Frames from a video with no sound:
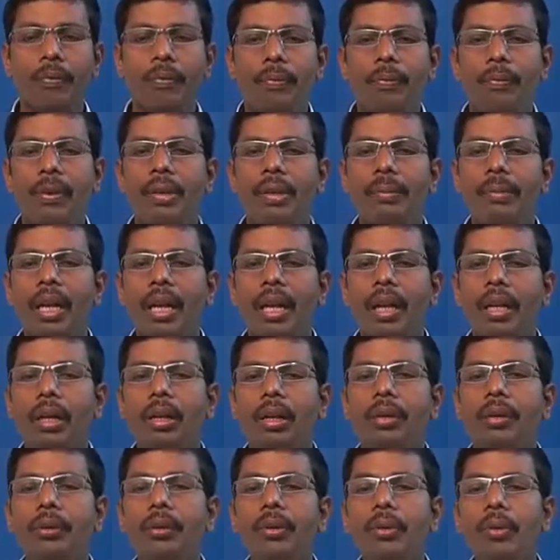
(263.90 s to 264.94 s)
We
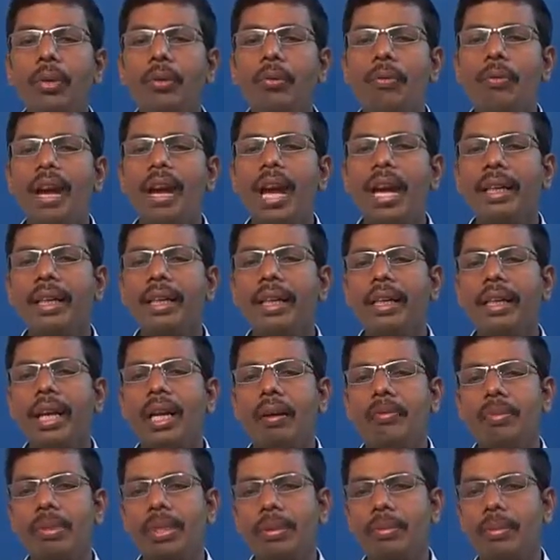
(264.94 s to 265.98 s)
will know where it
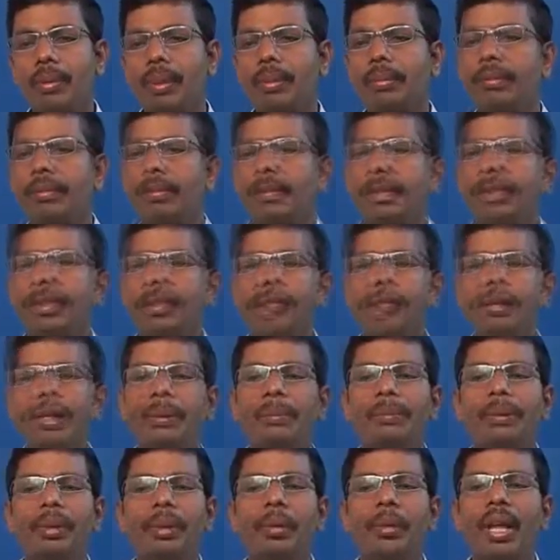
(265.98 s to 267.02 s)
comes from. The
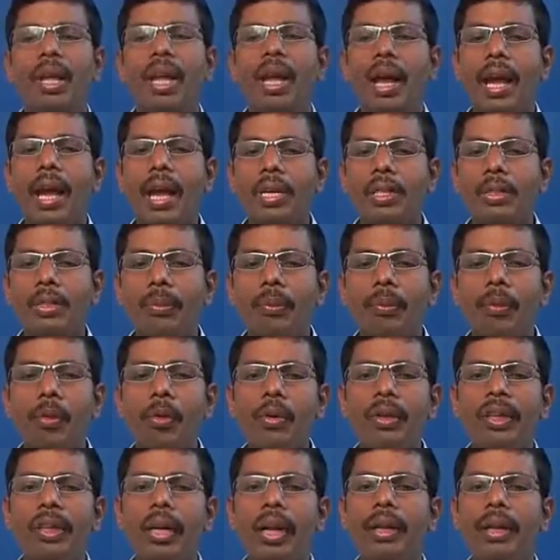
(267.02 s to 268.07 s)
web today has
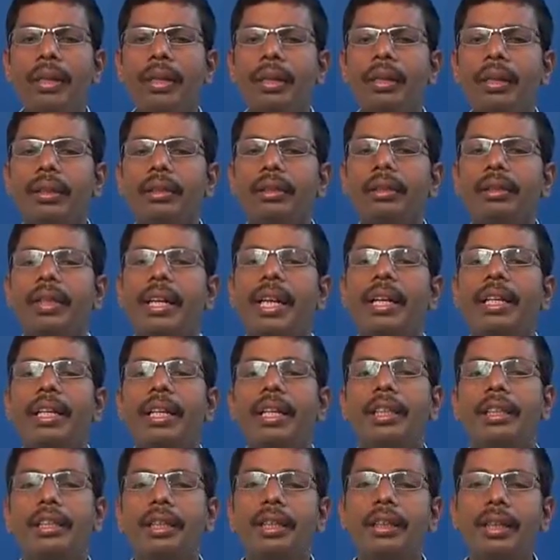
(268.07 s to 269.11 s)
more content than
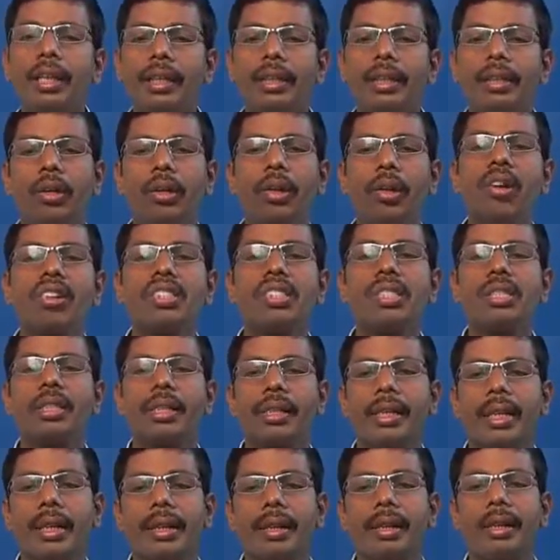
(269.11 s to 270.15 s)
it did last
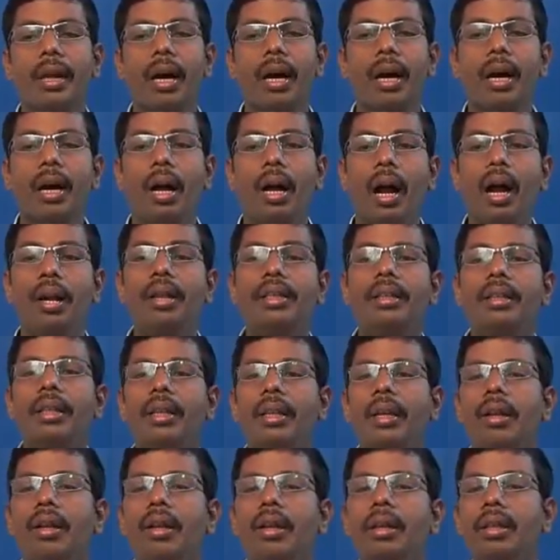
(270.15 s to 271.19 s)
year
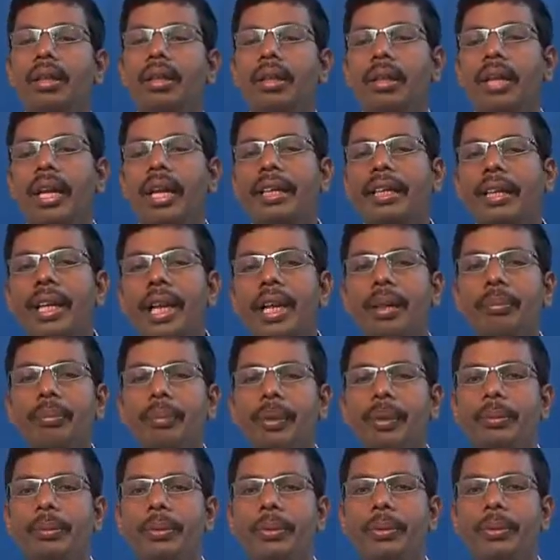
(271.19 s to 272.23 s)
until the year
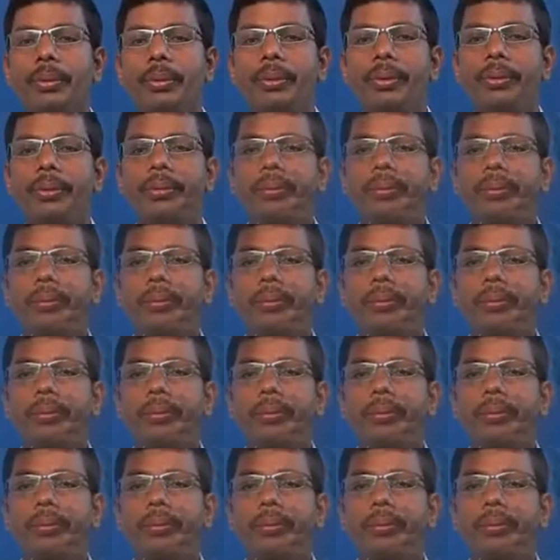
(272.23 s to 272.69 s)
before.